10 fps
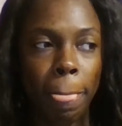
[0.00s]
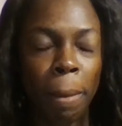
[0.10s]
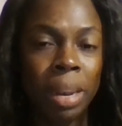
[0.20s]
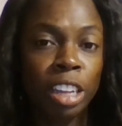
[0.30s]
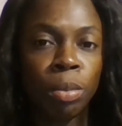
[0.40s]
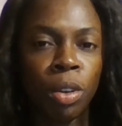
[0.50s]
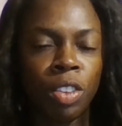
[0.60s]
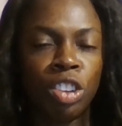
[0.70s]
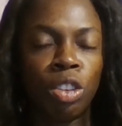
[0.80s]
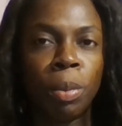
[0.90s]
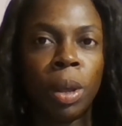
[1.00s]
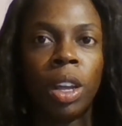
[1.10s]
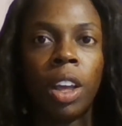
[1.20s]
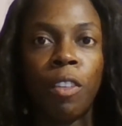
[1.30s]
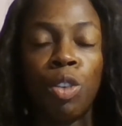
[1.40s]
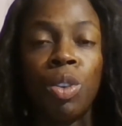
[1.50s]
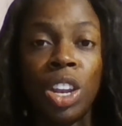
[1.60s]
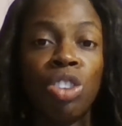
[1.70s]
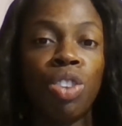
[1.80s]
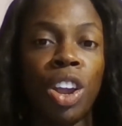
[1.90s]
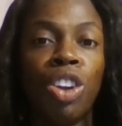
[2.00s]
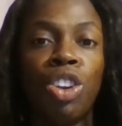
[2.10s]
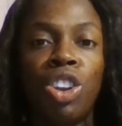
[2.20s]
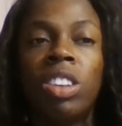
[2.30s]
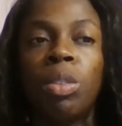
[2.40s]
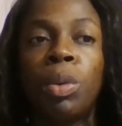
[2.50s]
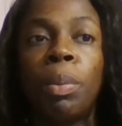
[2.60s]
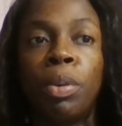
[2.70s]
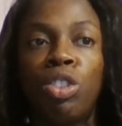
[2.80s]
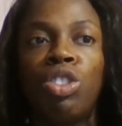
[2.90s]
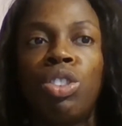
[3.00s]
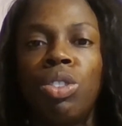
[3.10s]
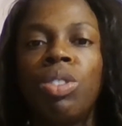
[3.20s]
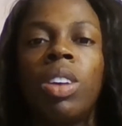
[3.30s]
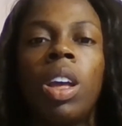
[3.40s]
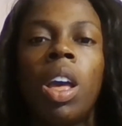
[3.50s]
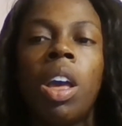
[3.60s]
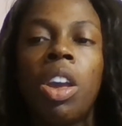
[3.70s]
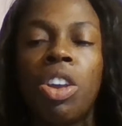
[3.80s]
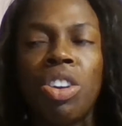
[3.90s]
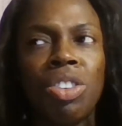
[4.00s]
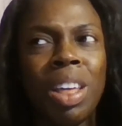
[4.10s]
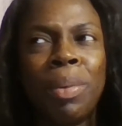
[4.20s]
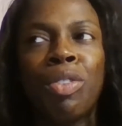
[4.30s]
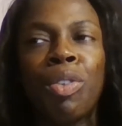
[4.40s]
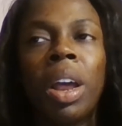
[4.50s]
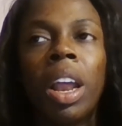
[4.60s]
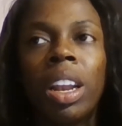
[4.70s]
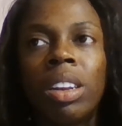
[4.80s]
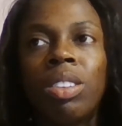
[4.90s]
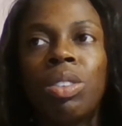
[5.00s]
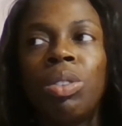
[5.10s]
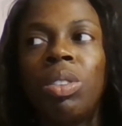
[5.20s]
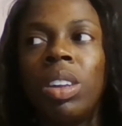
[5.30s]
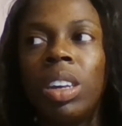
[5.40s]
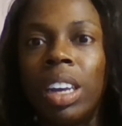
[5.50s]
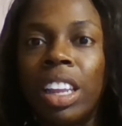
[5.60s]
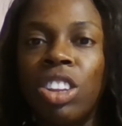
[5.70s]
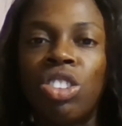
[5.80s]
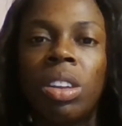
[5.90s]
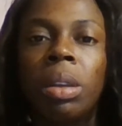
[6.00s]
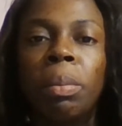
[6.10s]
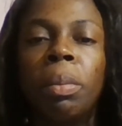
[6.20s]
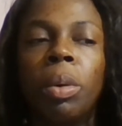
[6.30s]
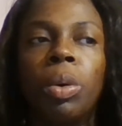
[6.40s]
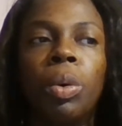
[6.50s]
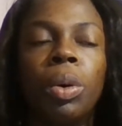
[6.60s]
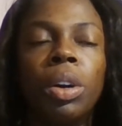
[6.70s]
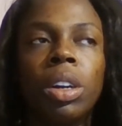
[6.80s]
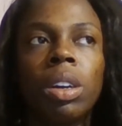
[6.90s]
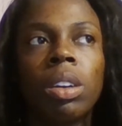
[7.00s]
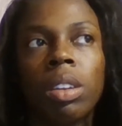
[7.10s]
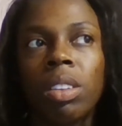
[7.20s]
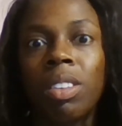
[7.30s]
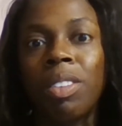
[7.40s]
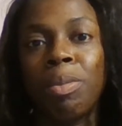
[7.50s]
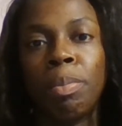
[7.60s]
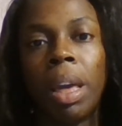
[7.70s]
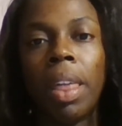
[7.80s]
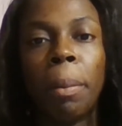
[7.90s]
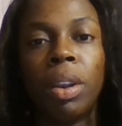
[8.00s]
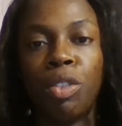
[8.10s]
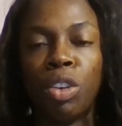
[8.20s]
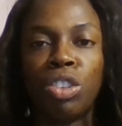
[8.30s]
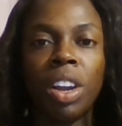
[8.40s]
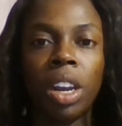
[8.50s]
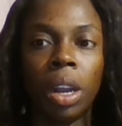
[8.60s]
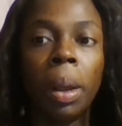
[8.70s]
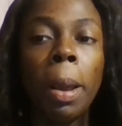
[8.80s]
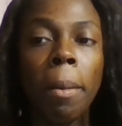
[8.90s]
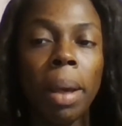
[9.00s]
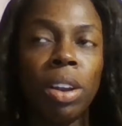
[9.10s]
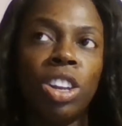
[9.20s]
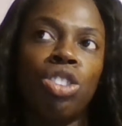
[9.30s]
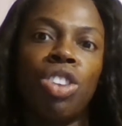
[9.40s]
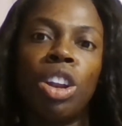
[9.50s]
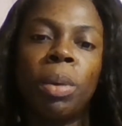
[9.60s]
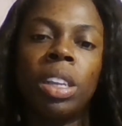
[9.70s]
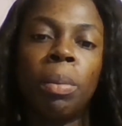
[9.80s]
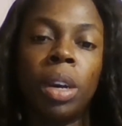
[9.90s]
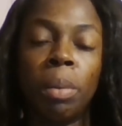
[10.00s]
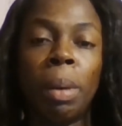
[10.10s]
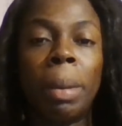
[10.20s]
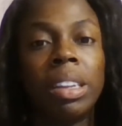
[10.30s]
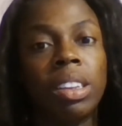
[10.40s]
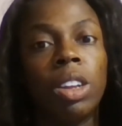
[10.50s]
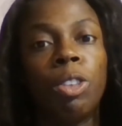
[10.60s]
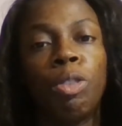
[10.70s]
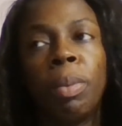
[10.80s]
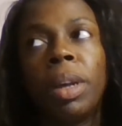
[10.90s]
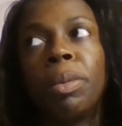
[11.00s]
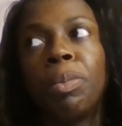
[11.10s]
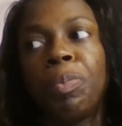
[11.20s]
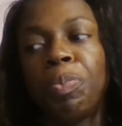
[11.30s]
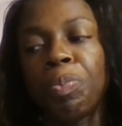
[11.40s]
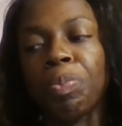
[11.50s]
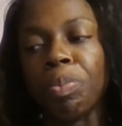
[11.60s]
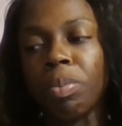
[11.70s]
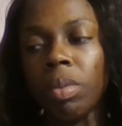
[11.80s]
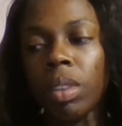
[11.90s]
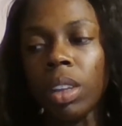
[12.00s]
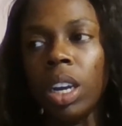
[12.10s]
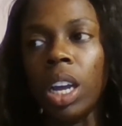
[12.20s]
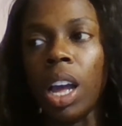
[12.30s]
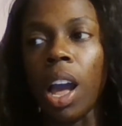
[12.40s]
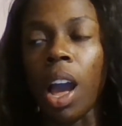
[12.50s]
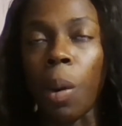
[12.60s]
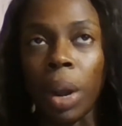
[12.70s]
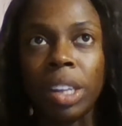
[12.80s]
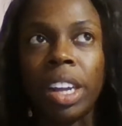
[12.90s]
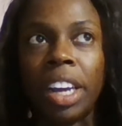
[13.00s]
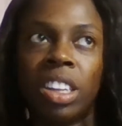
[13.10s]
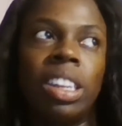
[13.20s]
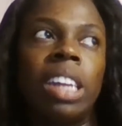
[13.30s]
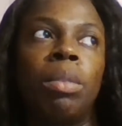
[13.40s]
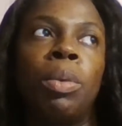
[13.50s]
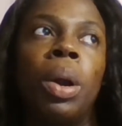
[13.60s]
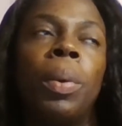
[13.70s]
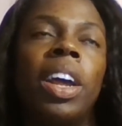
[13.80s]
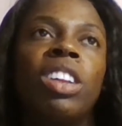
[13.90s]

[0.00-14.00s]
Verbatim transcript: I mean that's motivational, but if you need a trainer and you need someone to push you, you could do that with a friend who's good at the gym or pay that money for a trainer. But I don't need a trainer because I'm good by myself. But I want to start exercising more. I want to